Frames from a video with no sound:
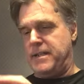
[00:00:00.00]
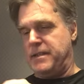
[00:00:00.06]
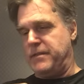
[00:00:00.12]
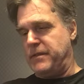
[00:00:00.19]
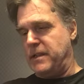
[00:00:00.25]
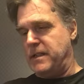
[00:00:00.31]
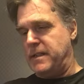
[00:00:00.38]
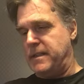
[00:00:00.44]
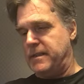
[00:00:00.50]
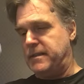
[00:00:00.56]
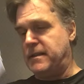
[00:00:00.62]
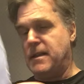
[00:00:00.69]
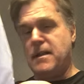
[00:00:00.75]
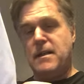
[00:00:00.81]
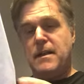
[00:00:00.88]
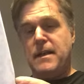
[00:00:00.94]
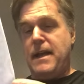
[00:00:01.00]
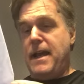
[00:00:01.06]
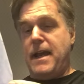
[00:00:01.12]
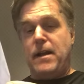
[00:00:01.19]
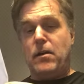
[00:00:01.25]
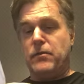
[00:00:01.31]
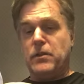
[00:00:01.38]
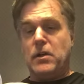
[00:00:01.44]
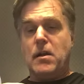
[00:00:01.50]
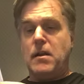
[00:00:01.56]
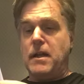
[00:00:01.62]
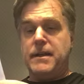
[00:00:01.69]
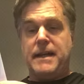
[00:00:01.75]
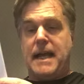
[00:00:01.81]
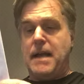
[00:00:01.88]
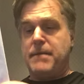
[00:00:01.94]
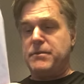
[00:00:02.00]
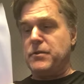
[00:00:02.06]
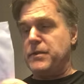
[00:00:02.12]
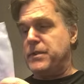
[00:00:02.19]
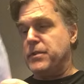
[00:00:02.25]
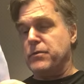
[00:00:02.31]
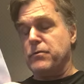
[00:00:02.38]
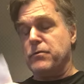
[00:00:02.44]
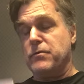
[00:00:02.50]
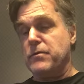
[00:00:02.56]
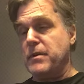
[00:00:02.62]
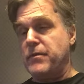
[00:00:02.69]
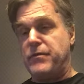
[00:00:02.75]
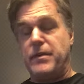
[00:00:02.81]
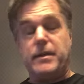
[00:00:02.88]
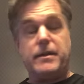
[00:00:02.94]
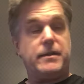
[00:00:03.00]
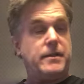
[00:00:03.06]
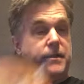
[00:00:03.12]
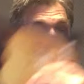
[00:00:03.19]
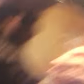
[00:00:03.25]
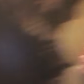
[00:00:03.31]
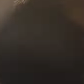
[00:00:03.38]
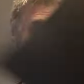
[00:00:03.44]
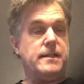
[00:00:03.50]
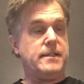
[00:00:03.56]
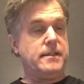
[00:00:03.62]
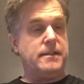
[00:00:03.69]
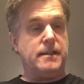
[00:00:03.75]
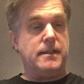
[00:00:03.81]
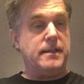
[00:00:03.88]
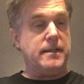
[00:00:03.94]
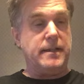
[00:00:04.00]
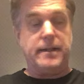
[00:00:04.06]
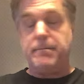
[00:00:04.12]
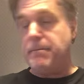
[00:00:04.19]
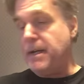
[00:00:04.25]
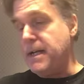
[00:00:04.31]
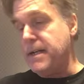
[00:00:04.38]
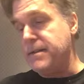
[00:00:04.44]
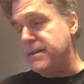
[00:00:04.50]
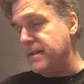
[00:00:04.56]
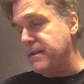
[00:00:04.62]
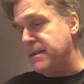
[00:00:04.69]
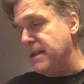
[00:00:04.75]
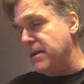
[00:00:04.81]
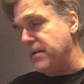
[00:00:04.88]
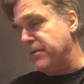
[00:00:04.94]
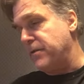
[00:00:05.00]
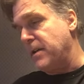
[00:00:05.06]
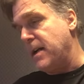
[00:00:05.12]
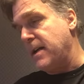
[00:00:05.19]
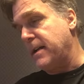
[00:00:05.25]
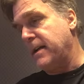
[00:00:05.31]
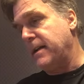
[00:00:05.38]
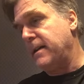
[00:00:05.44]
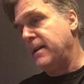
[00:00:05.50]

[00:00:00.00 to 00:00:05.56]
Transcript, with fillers: is very nice. And overall, an absolutely terrific, like uh, amazing soundtrack.